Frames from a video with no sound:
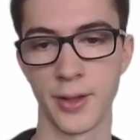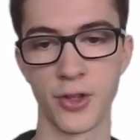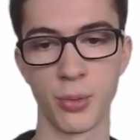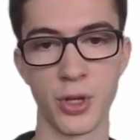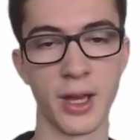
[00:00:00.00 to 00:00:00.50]

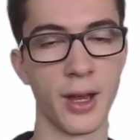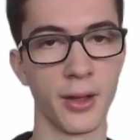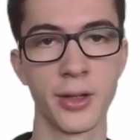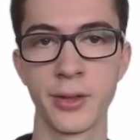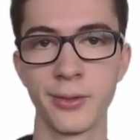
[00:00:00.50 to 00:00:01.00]
This is what you
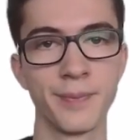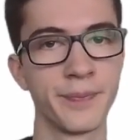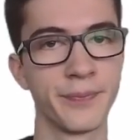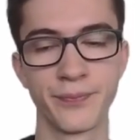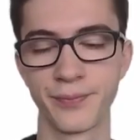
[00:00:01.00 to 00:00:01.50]
get.
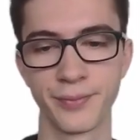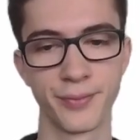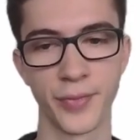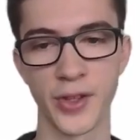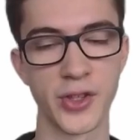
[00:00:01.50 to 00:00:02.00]

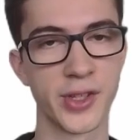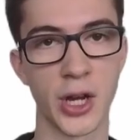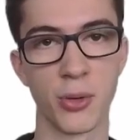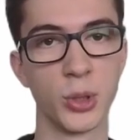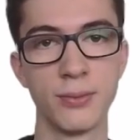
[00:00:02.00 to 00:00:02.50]
This is
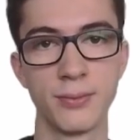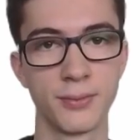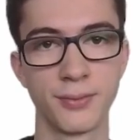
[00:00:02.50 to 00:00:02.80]
terrible.